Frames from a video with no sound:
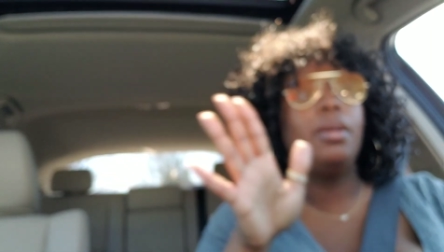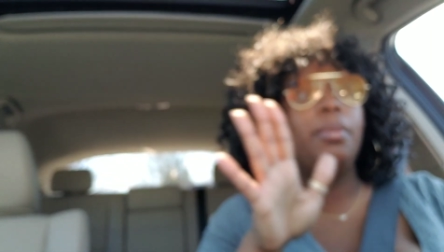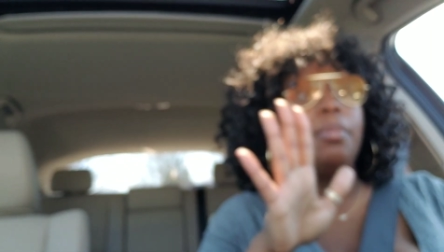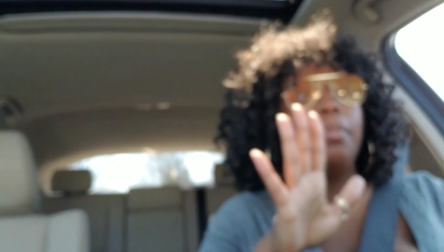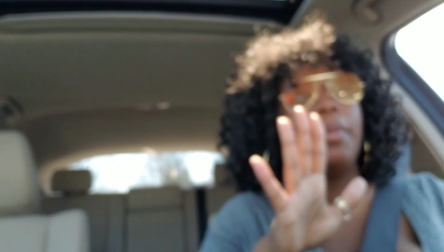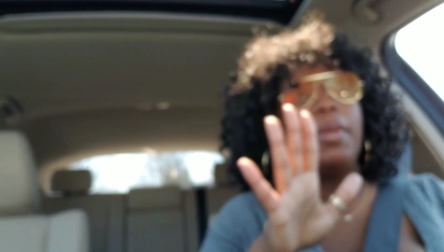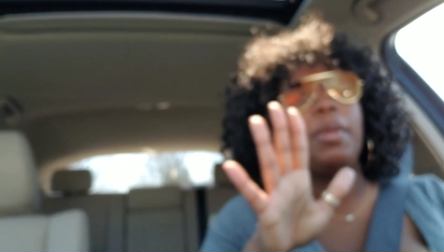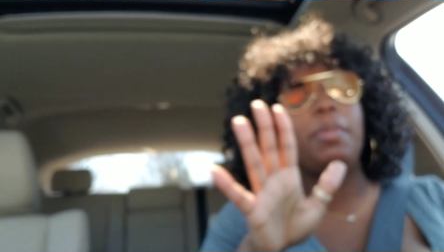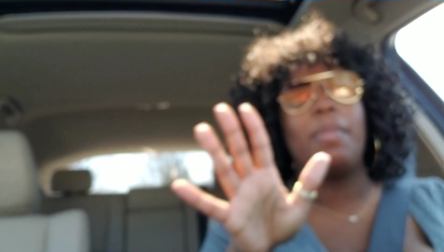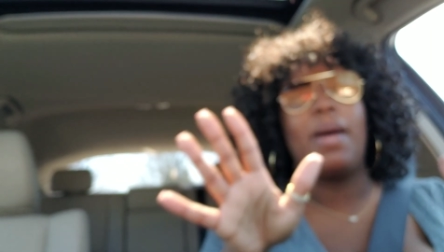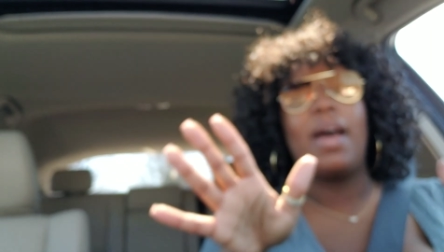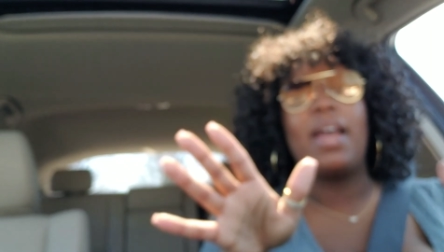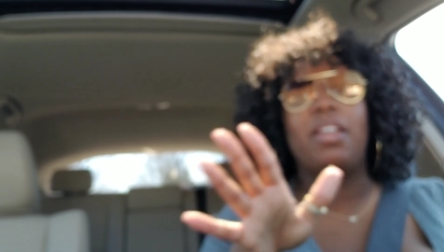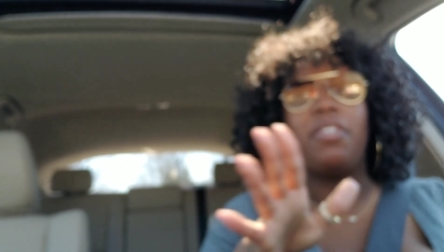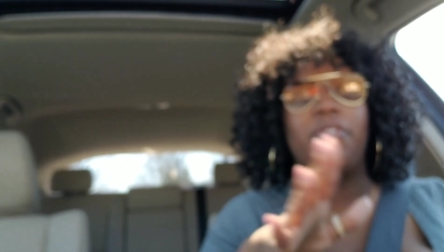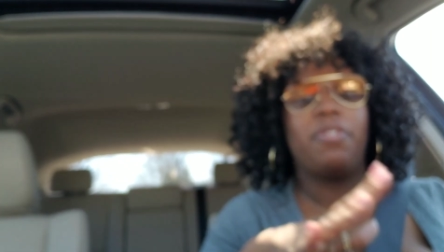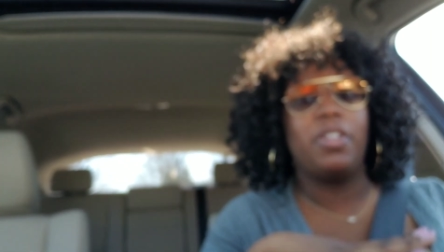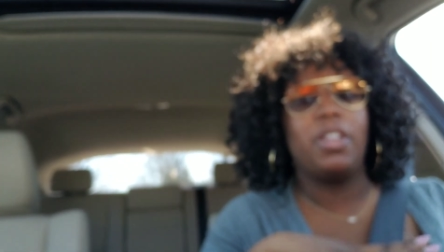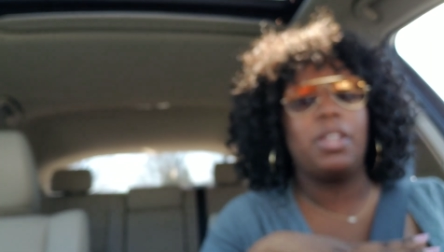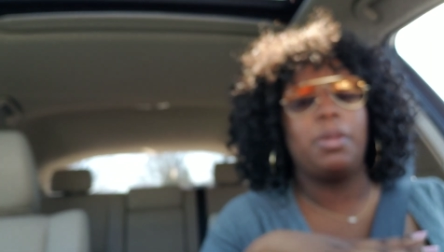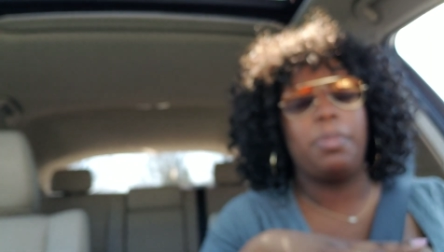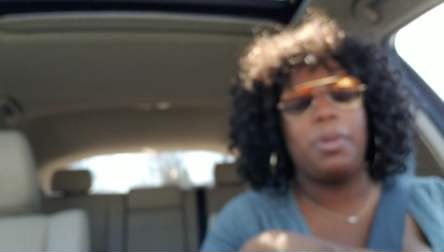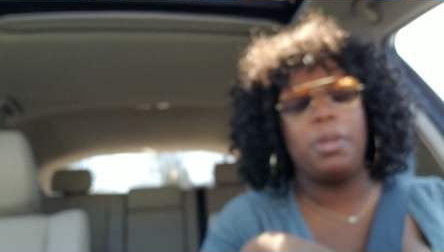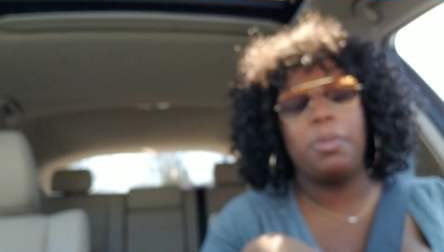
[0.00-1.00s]
be
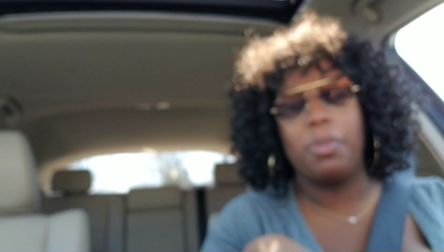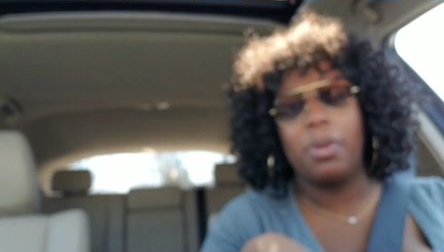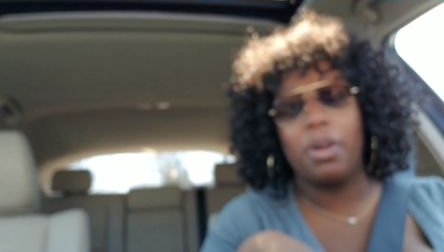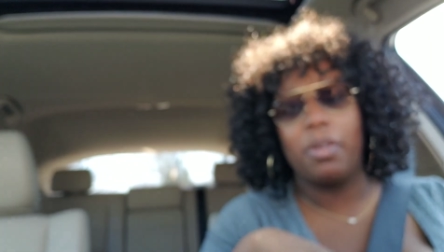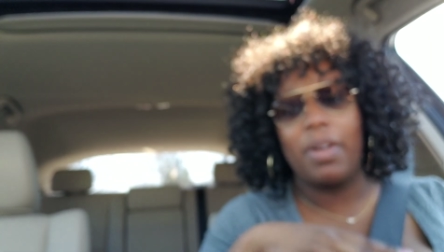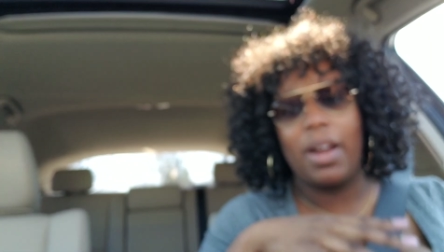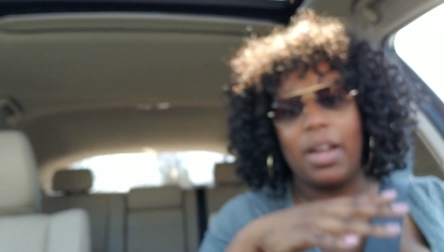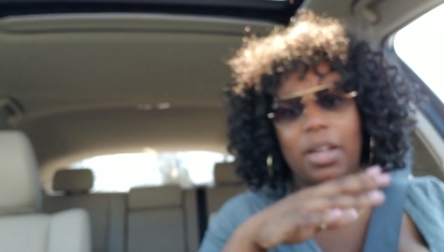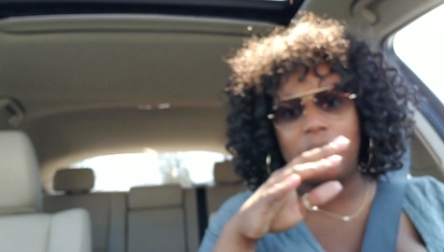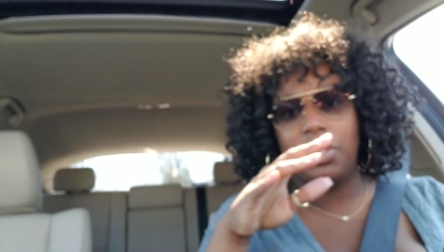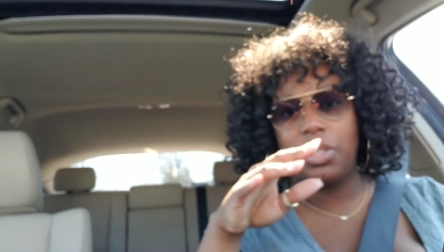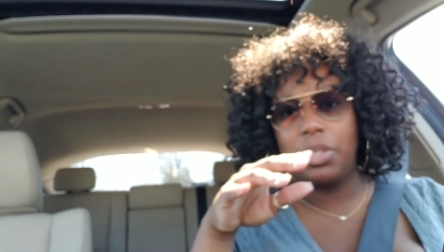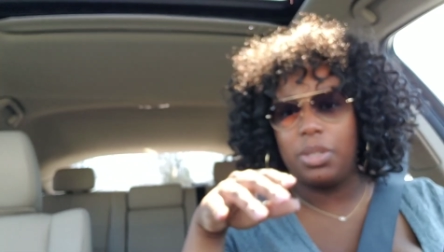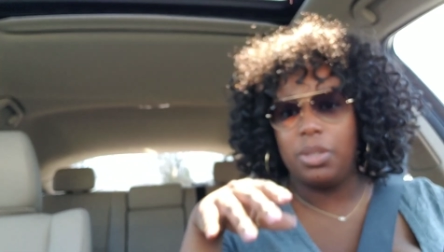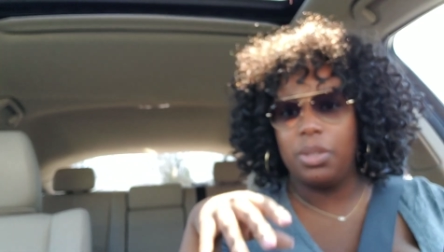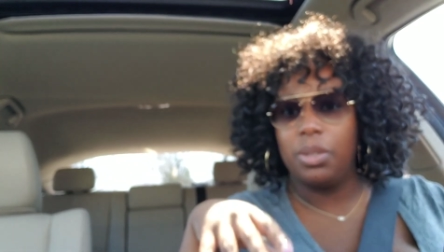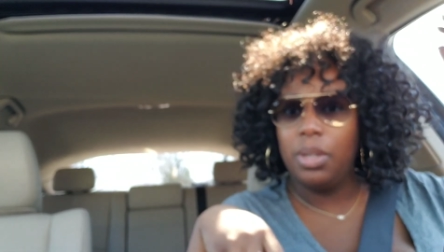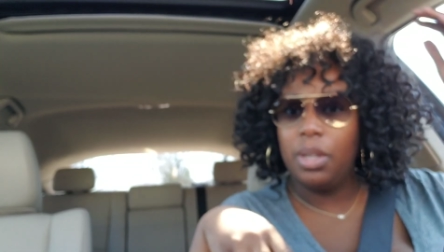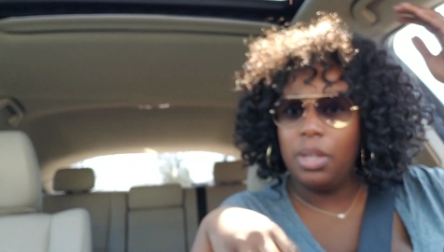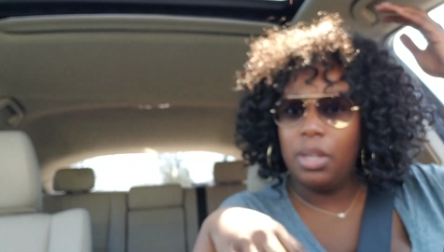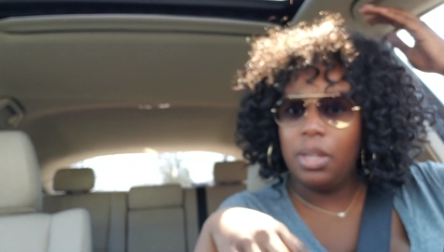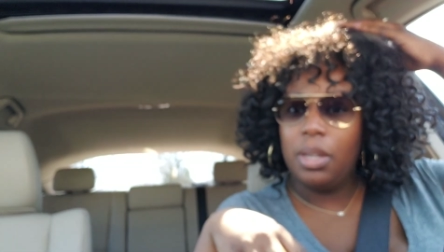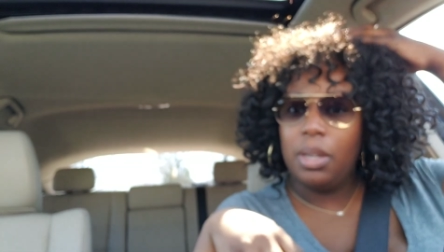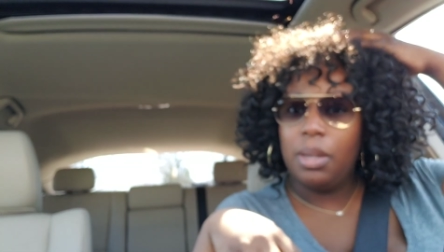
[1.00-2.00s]
mindful of people around you.
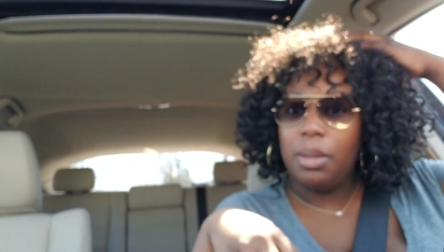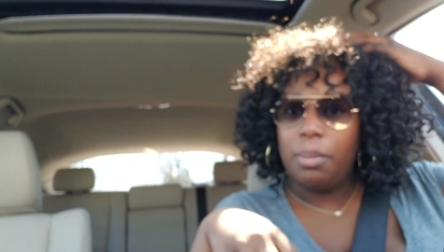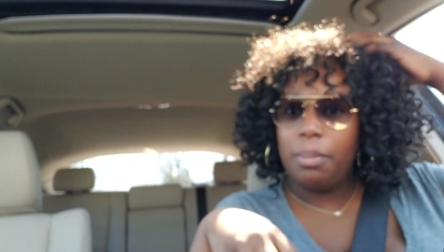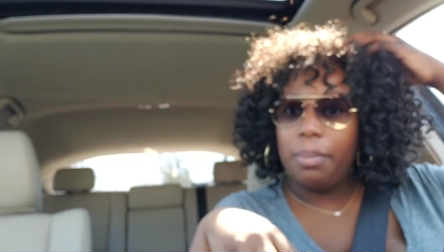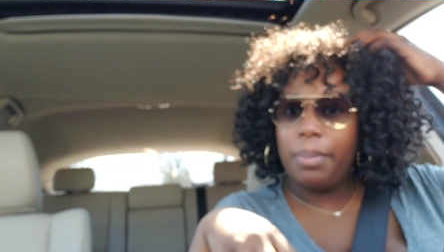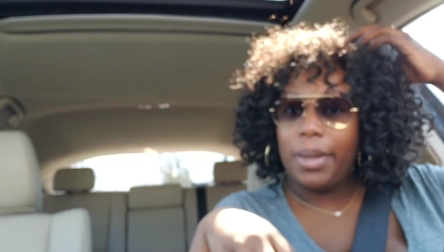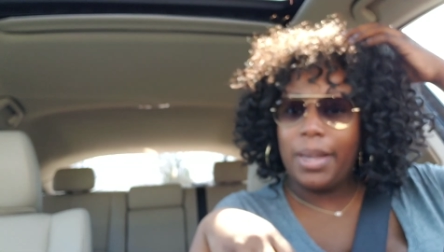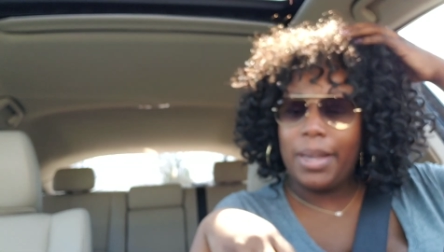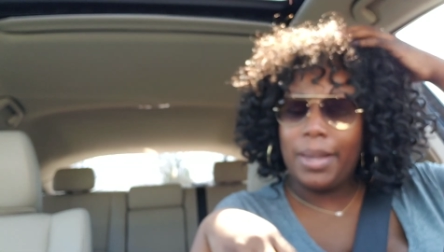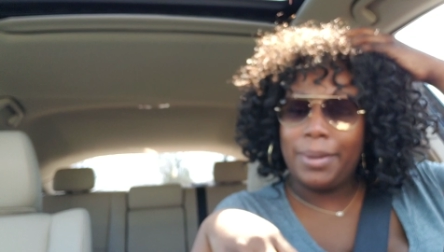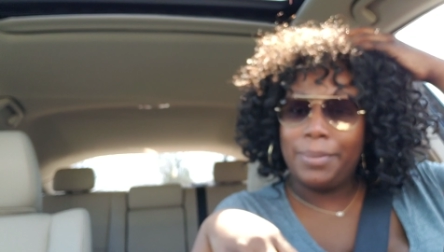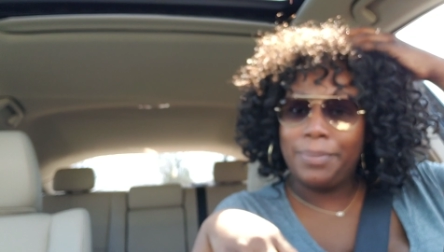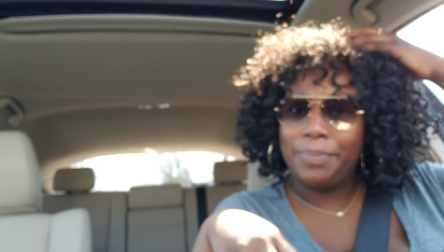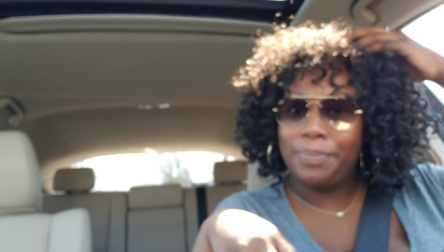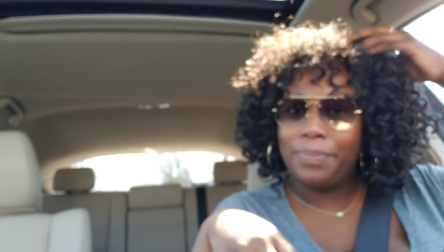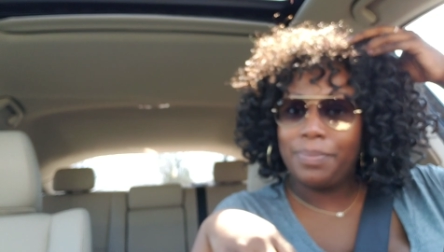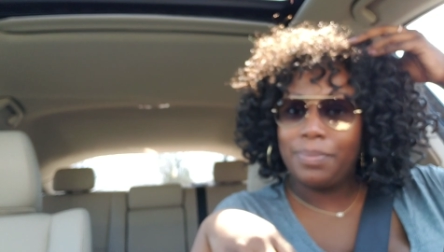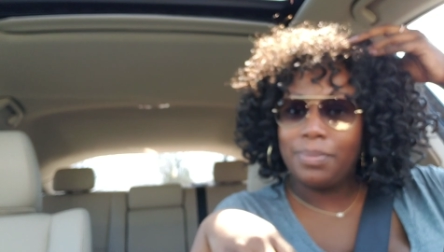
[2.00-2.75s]
But